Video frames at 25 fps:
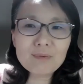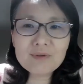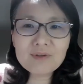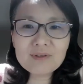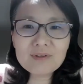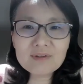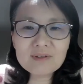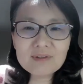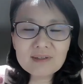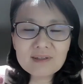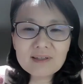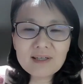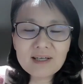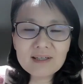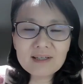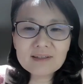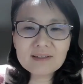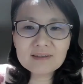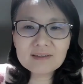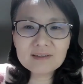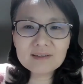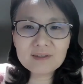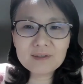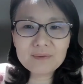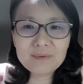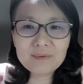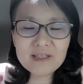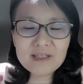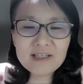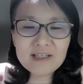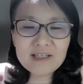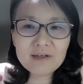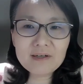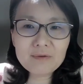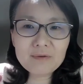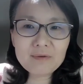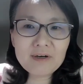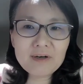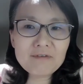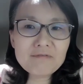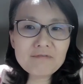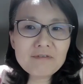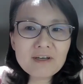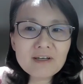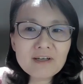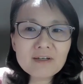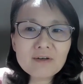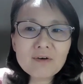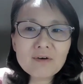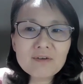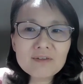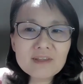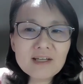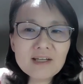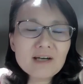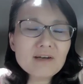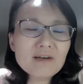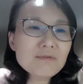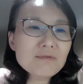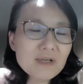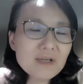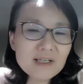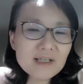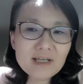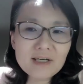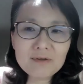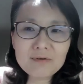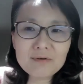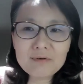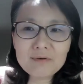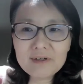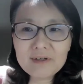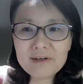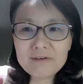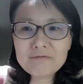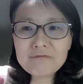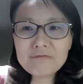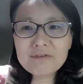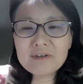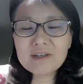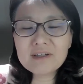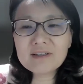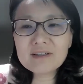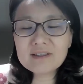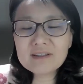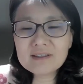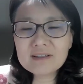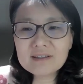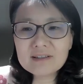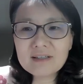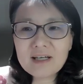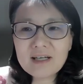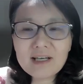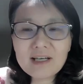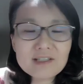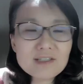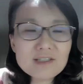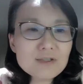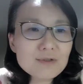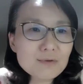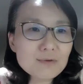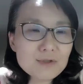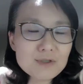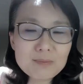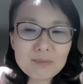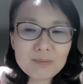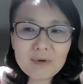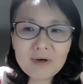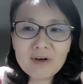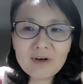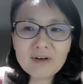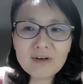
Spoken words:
like radiographic or non-radiographic axial SpA,